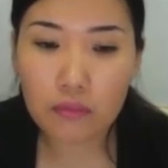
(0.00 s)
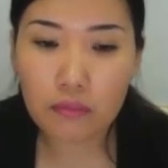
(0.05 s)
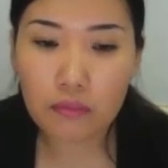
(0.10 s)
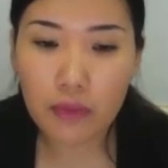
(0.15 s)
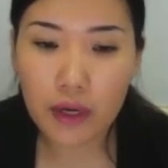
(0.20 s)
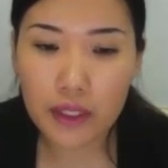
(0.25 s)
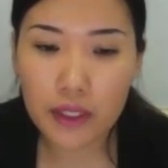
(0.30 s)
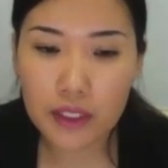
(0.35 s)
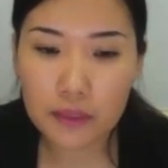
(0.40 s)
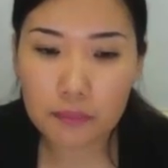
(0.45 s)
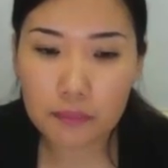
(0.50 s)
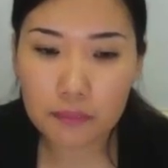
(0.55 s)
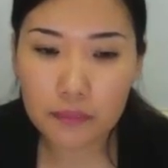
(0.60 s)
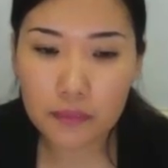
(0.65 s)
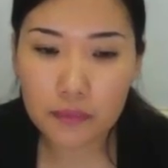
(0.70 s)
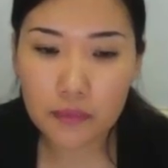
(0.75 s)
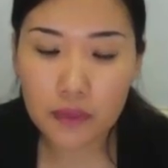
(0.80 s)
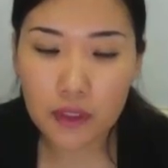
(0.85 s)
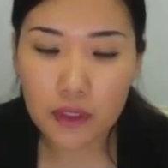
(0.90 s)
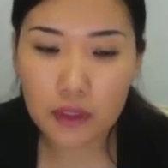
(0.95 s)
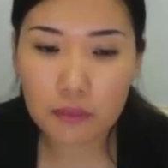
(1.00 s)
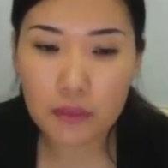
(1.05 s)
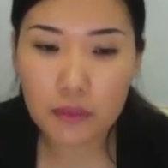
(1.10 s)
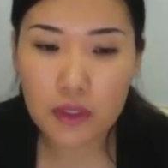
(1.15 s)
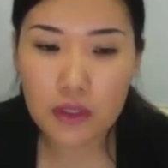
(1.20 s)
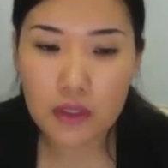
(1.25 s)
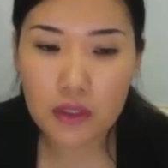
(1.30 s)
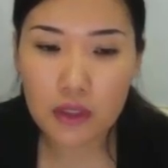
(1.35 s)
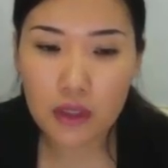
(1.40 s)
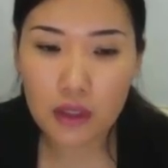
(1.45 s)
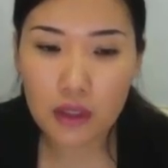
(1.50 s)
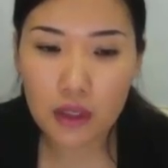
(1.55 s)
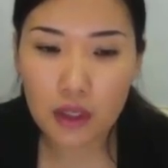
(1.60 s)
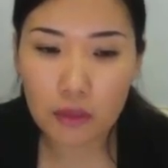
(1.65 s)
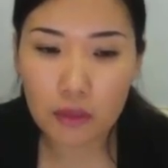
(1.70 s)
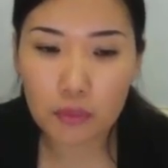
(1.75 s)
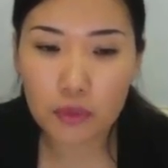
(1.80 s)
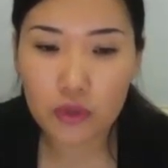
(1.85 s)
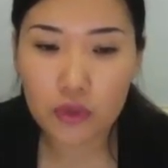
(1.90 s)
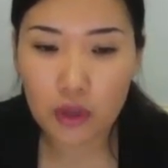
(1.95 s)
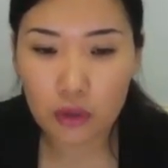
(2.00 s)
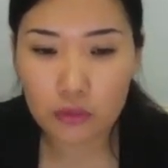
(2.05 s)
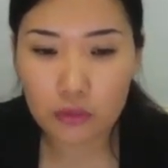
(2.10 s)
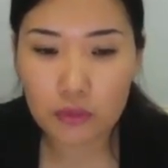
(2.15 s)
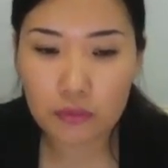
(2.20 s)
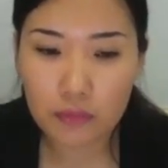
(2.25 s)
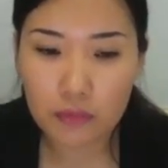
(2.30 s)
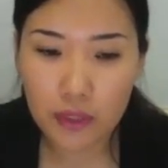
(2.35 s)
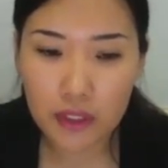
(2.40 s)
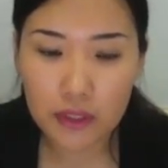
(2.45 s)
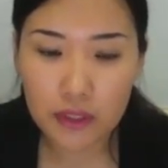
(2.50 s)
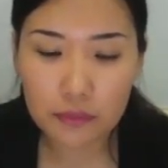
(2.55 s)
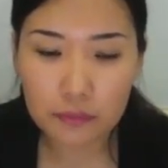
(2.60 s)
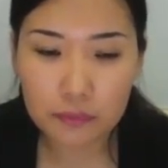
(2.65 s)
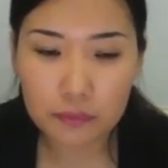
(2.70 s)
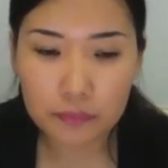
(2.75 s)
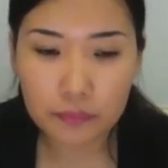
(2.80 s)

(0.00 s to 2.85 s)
manip, it means input-output manip.